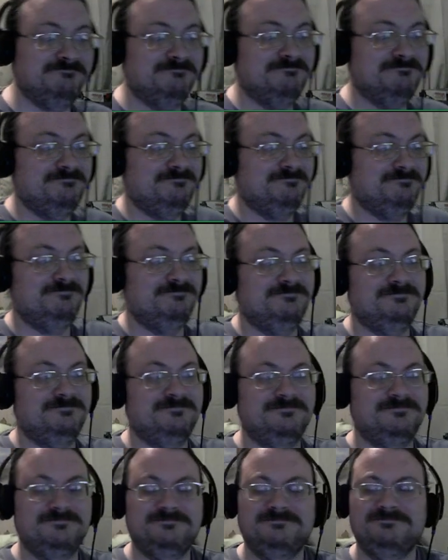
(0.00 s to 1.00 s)
Well, he's
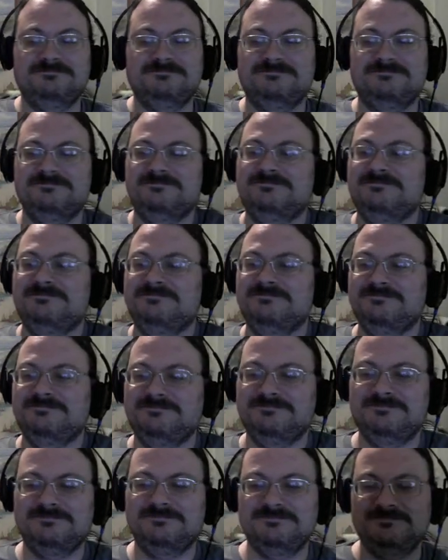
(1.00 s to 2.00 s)
enslaved by a
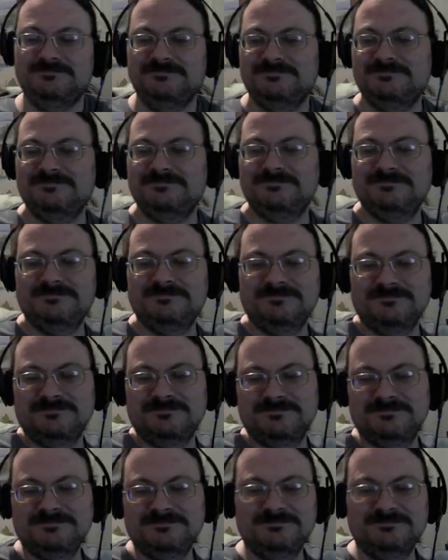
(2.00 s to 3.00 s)
primordial, so that's his problem.
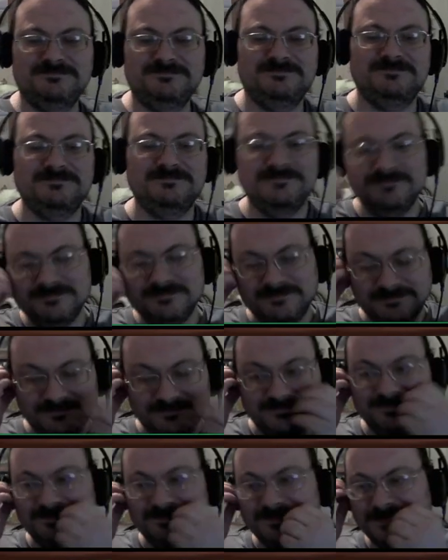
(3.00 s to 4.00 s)
He
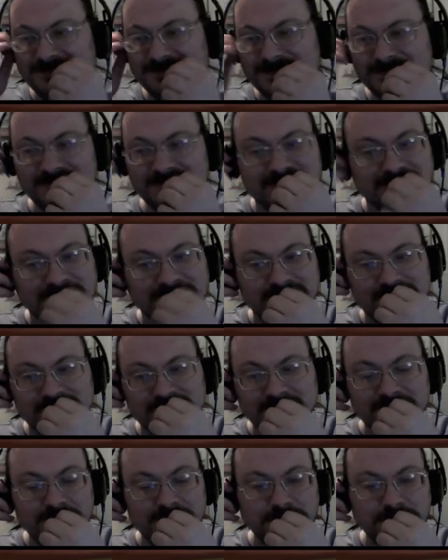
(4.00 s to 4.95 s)
used to figure that one out now.